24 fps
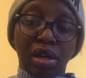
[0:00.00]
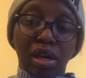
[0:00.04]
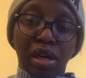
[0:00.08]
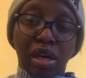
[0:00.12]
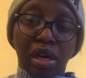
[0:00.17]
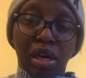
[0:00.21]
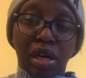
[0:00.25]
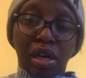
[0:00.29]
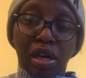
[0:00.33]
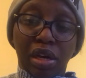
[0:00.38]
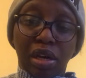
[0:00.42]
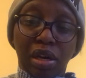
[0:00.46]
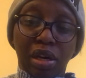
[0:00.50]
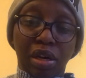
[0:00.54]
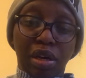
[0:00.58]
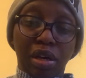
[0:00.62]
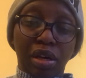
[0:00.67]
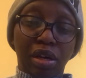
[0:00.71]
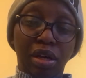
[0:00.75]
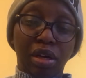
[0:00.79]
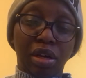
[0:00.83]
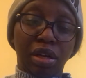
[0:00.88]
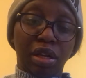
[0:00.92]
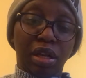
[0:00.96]

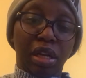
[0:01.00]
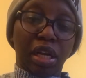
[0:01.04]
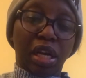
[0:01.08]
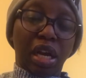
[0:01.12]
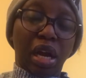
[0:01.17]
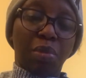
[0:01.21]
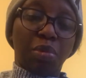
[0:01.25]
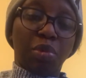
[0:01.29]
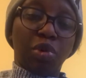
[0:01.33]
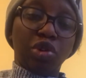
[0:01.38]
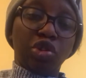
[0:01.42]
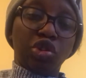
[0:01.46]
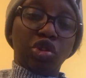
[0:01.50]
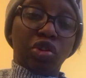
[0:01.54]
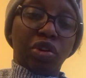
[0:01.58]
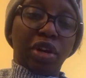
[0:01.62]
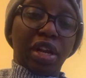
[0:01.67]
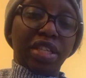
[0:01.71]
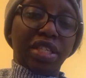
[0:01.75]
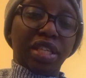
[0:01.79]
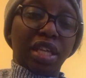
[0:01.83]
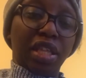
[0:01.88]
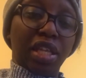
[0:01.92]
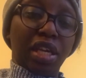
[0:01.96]
like a
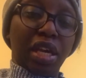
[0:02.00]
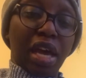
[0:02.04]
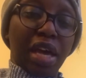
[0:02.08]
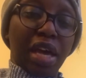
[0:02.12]
moisturizer the